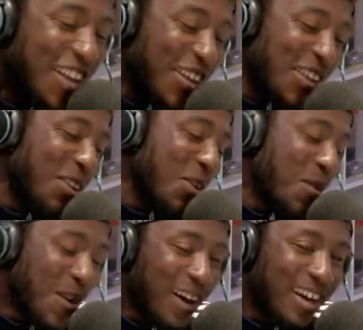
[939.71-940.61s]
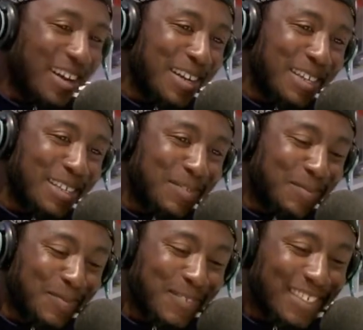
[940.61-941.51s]
you know what?
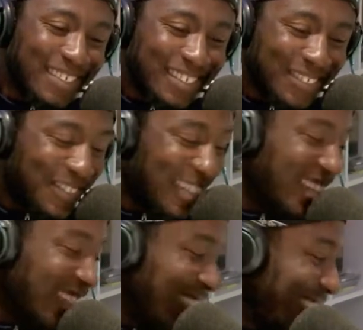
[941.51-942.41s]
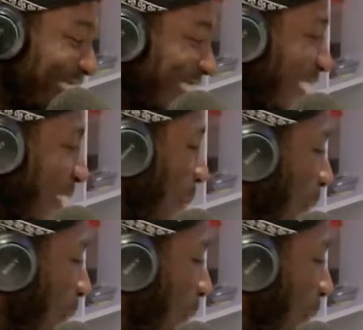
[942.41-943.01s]
Um. What can I say? Big up